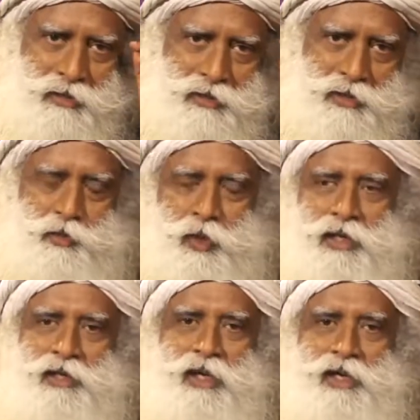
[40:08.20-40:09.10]
this is
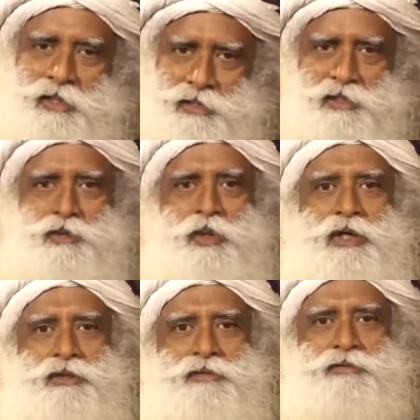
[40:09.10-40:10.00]
one and this is
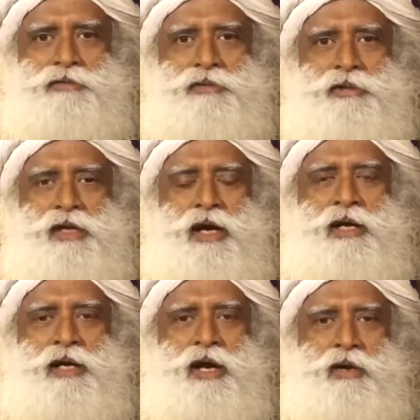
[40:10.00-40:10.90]
one.
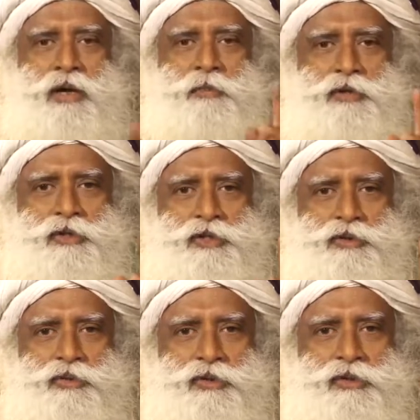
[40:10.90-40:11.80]
And now I put these
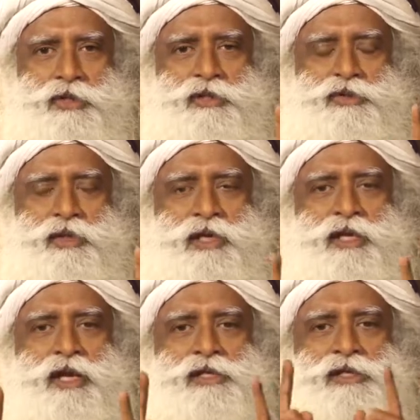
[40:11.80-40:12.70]
two things
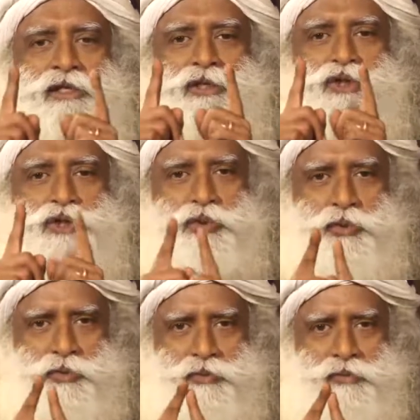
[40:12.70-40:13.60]
together and say this is
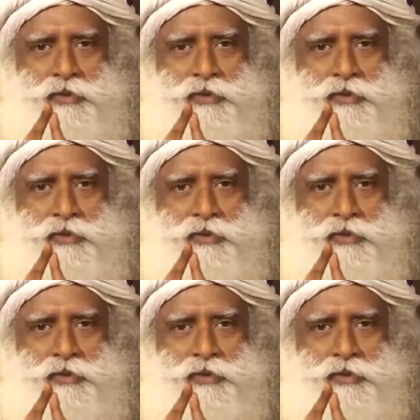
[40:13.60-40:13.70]
two.